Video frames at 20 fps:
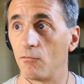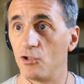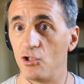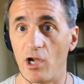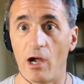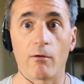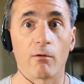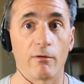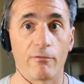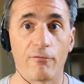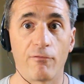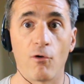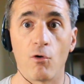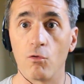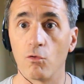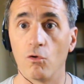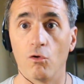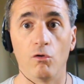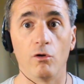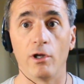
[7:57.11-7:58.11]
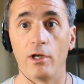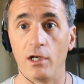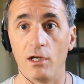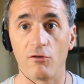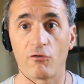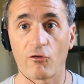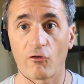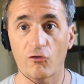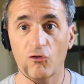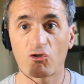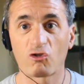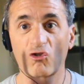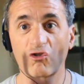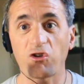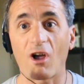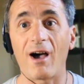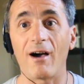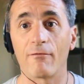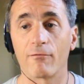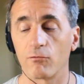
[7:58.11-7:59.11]
Jared Fogle and these
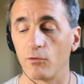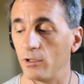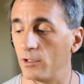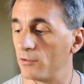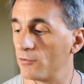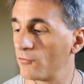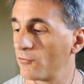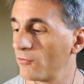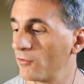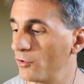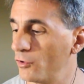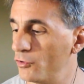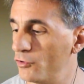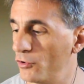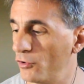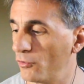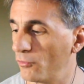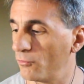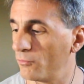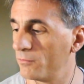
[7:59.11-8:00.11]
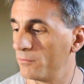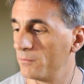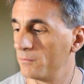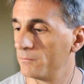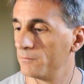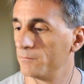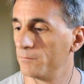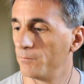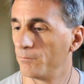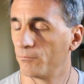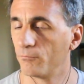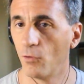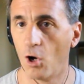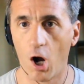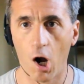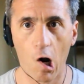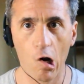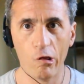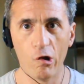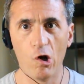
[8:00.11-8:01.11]
sovereigns do.
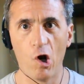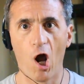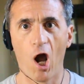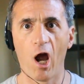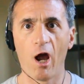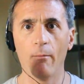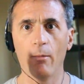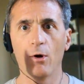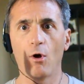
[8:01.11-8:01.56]
Oh, the name in